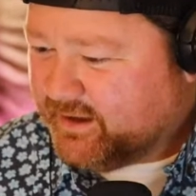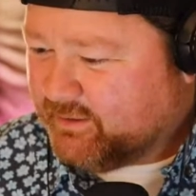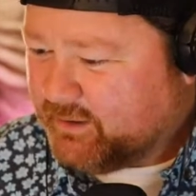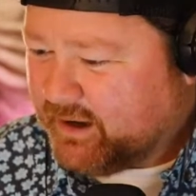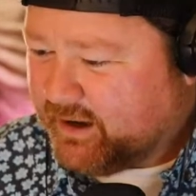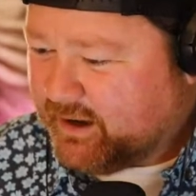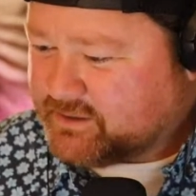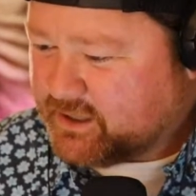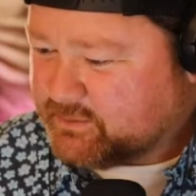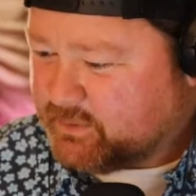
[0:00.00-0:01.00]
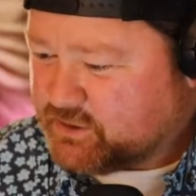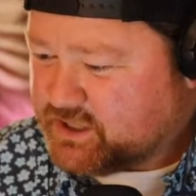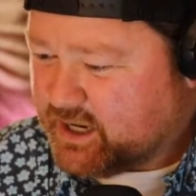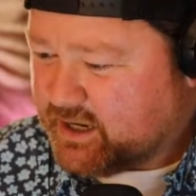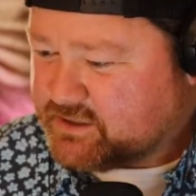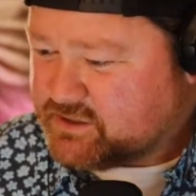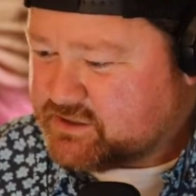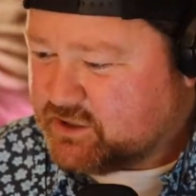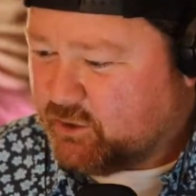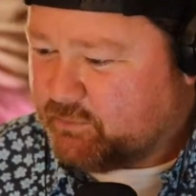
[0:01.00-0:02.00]
I talked about Jen. I sincerely
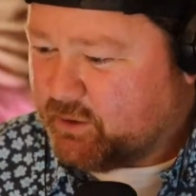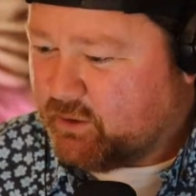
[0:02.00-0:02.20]
hope that one of the